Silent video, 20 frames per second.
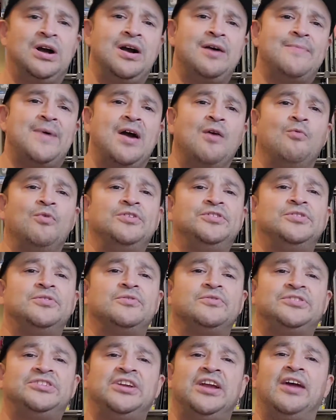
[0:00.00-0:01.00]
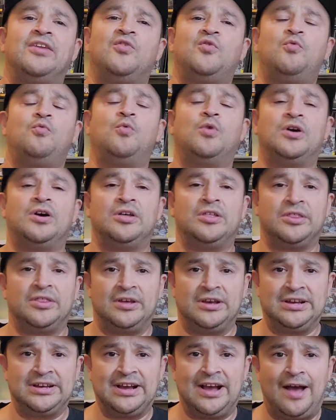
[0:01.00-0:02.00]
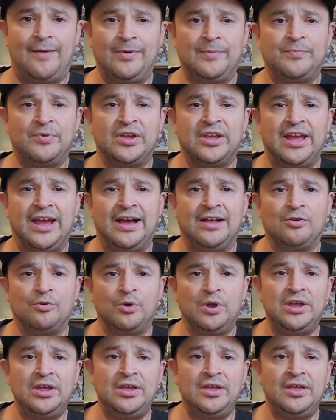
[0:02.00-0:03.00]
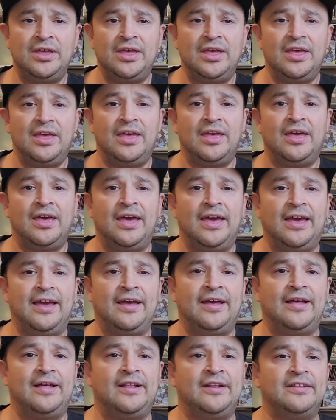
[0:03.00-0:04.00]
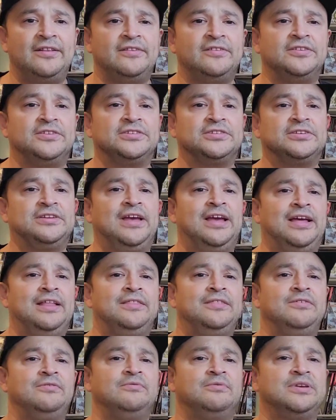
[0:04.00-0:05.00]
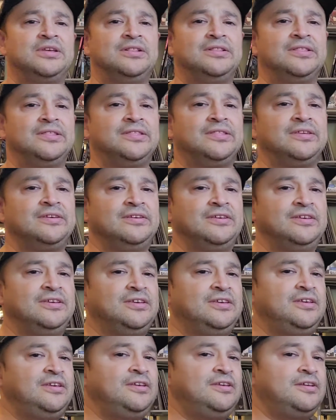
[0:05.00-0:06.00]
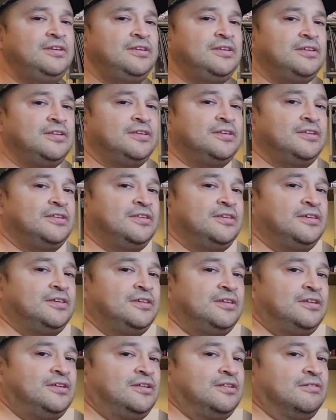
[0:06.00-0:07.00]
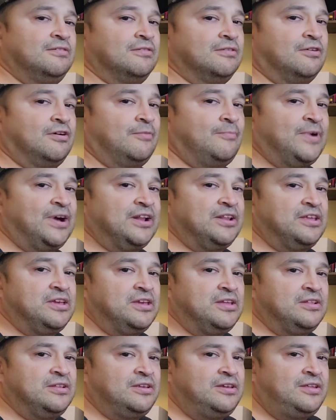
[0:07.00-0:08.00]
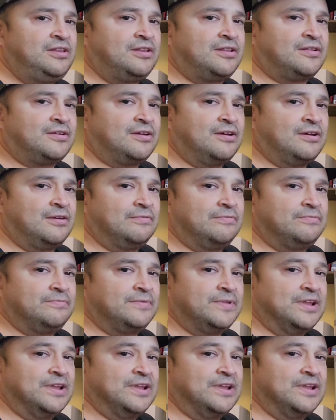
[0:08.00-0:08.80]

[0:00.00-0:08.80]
My original channel was Comic Book Gallery, and as you can see, is all my D&D stuff.